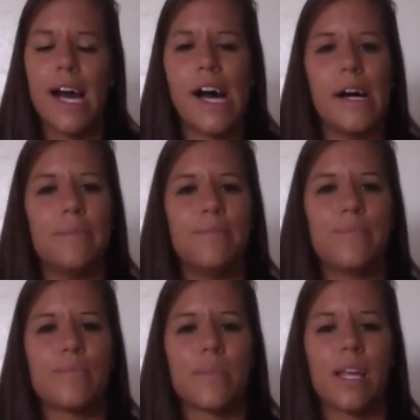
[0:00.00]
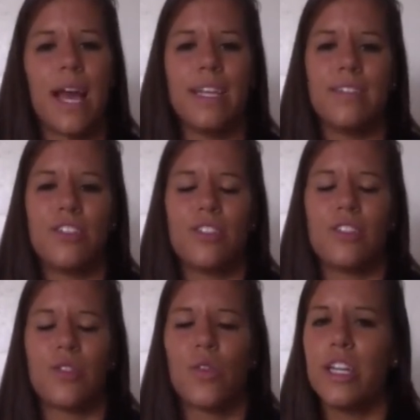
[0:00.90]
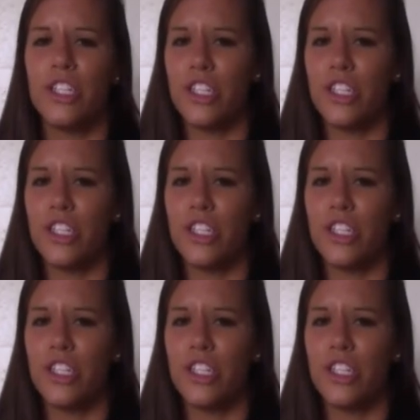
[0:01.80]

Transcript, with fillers: Um, and sororities